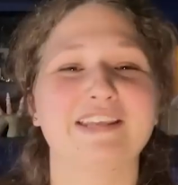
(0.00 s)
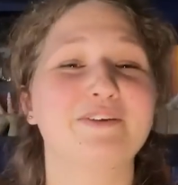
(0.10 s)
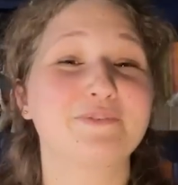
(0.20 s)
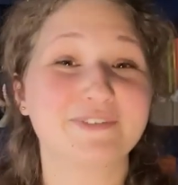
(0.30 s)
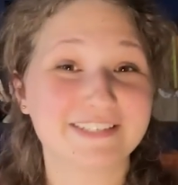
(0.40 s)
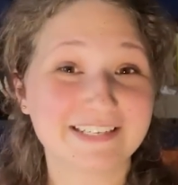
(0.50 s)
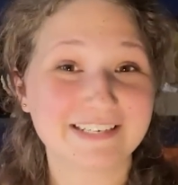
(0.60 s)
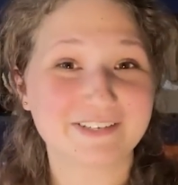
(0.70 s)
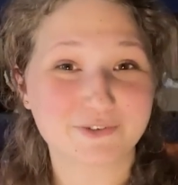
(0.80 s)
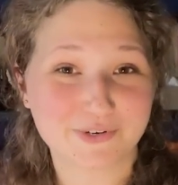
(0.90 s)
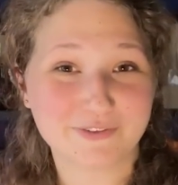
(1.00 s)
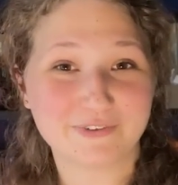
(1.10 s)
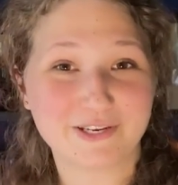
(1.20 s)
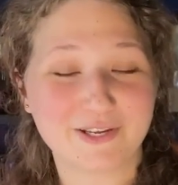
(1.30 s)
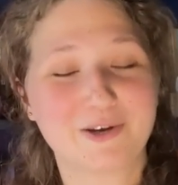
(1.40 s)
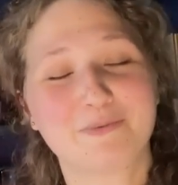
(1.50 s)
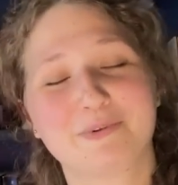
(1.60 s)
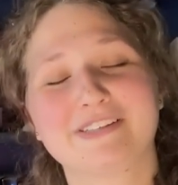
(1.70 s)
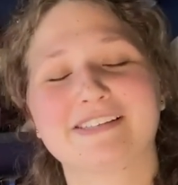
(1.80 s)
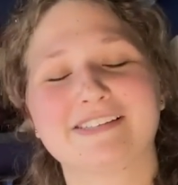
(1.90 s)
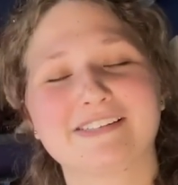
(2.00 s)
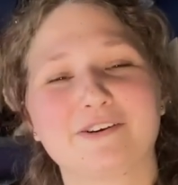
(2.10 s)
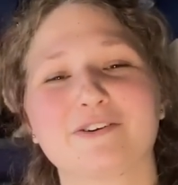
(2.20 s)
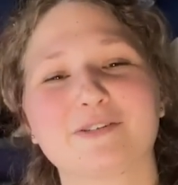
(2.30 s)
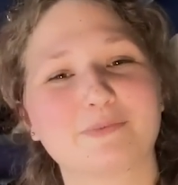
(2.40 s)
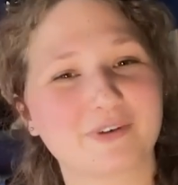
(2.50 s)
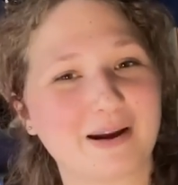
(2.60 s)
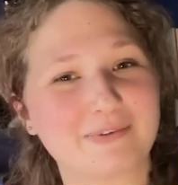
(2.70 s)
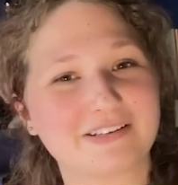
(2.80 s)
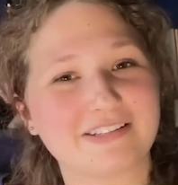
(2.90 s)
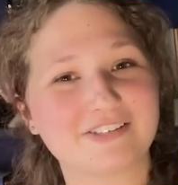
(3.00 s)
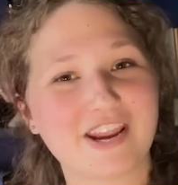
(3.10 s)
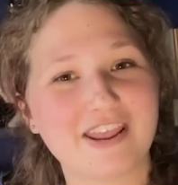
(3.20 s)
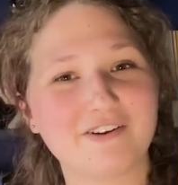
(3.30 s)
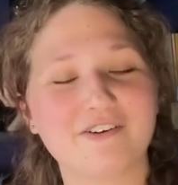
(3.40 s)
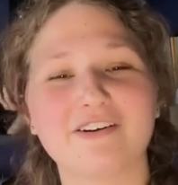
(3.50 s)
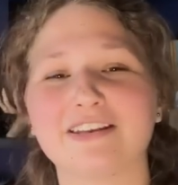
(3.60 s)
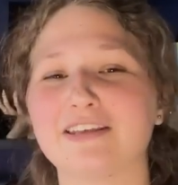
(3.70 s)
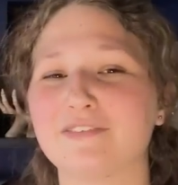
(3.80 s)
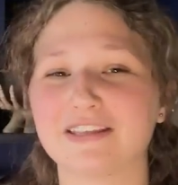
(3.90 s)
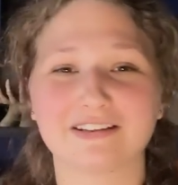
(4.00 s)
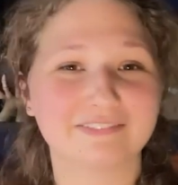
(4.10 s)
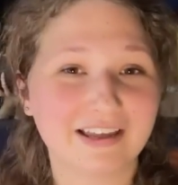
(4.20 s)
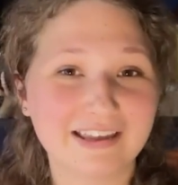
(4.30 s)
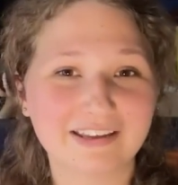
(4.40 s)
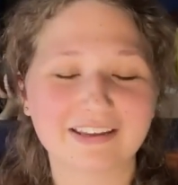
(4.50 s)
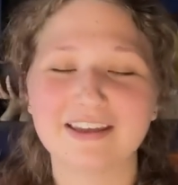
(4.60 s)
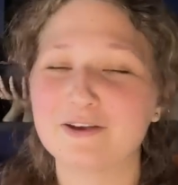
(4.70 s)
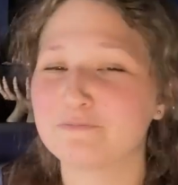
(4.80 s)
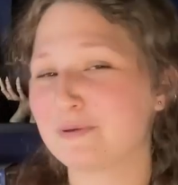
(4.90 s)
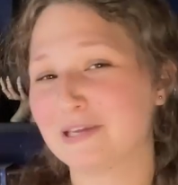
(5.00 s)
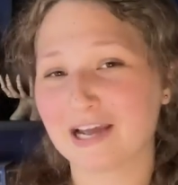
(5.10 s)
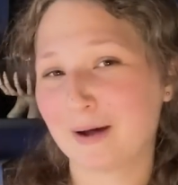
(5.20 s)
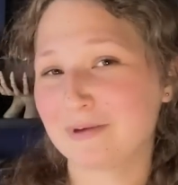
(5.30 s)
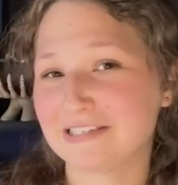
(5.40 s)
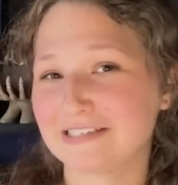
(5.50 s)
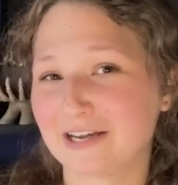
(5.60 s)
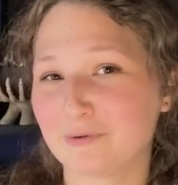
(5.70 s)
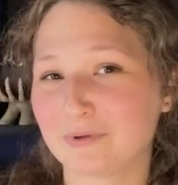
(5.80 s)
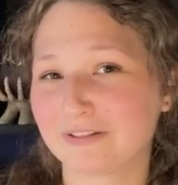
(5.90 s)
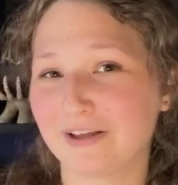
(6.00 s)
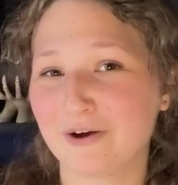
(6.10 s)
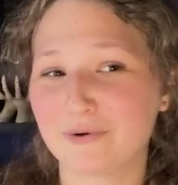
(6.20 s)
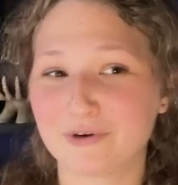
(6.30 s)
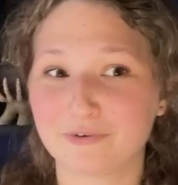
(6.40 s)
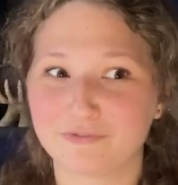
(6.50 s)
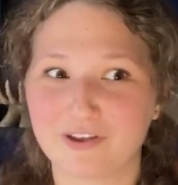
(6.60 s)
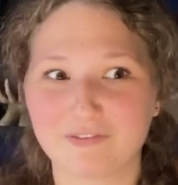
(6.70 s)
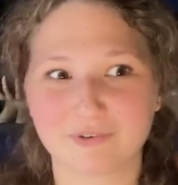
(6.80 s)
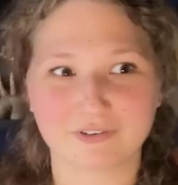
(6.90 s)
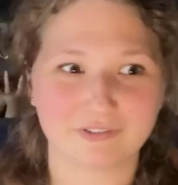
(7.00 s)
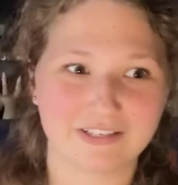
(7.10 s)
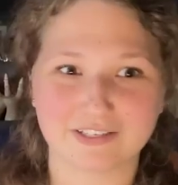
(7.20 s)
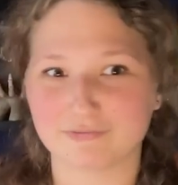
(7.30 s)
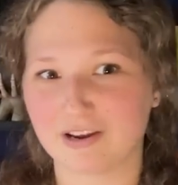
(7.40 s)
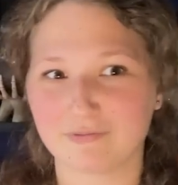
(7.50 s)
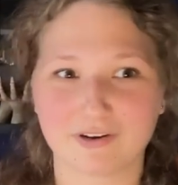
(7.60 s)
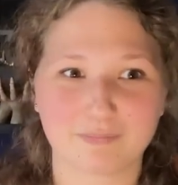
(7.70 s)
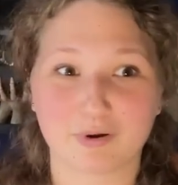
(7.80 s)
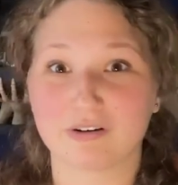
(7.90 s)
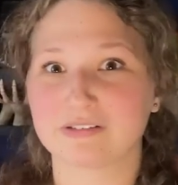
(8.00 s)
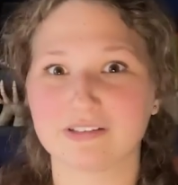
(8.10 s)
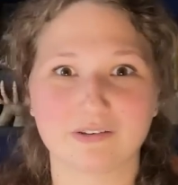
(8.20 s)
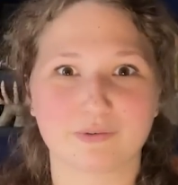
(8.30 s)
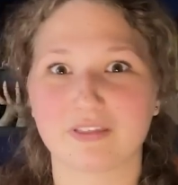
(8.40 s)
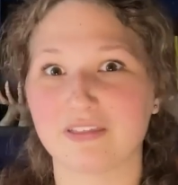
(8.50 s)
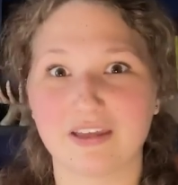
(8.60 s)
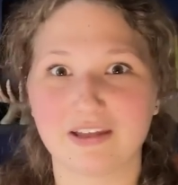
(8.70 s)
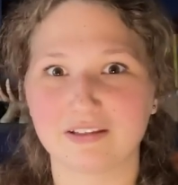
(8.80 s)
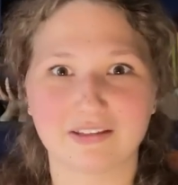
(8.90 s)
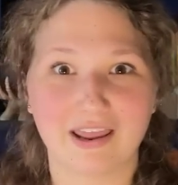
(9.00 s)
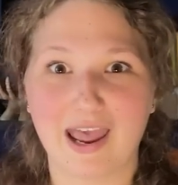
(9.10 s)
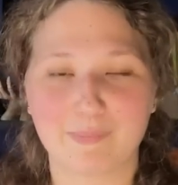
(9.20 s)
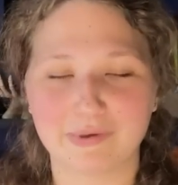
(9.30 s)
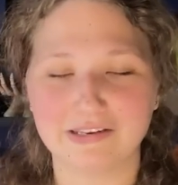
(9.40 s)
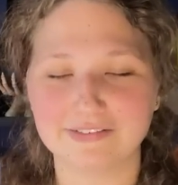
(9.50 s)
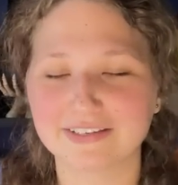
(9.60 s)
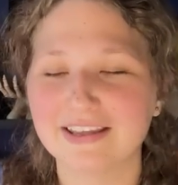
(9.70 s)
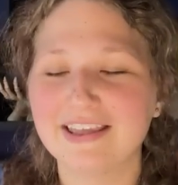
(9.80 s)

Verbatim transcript: If you did enjoy the video, please consider subscribing to the channel and giving it a like, maybe commenting down below your favorite or least favorite person or thing that happened.